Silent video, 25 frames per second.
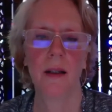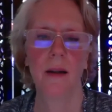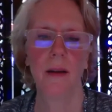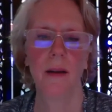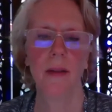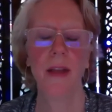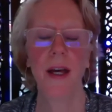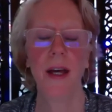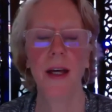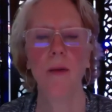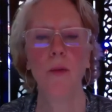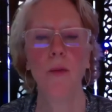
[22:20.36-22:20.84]

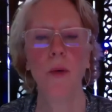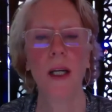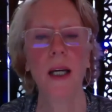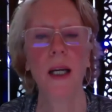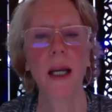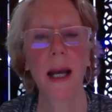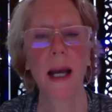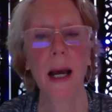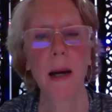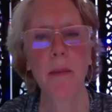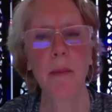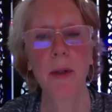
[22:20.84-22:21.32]
Then we
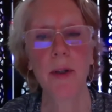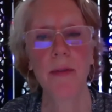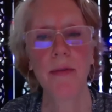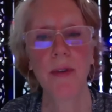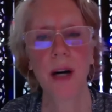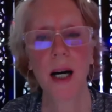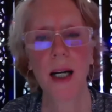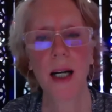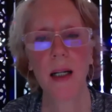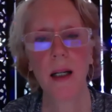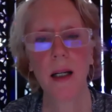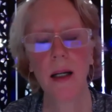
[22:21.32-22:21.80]
can
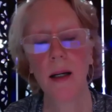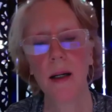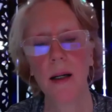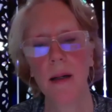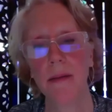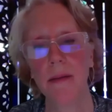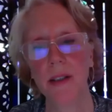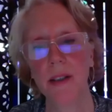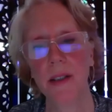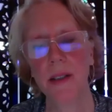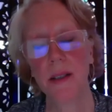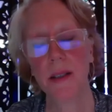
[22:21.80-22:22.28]
amplify
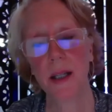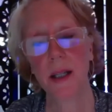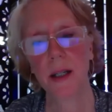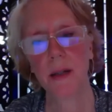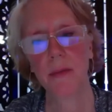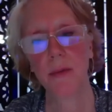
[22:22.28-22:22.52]
love instead